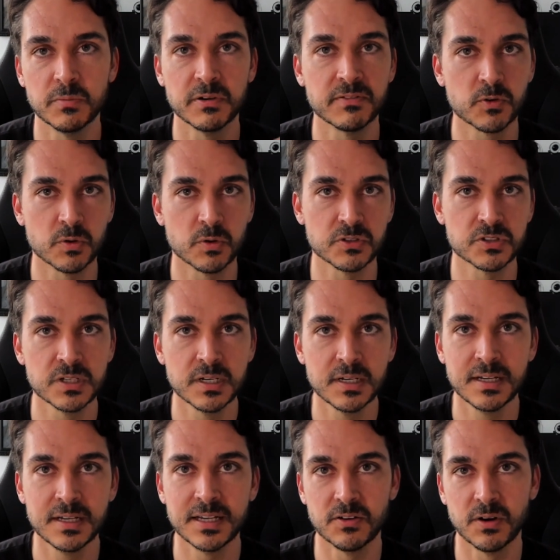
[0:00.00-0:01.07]
But of course,
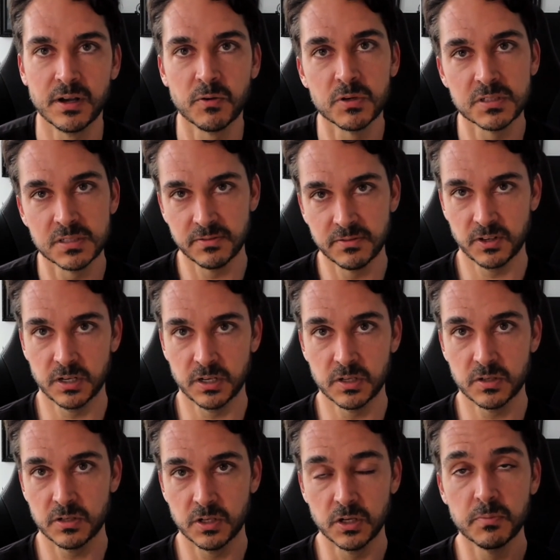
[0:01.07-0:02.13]
I wasn't a very
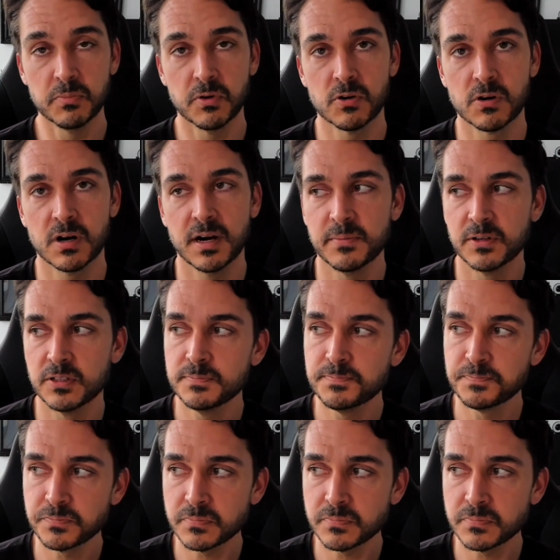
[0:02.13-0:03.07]
good programmer.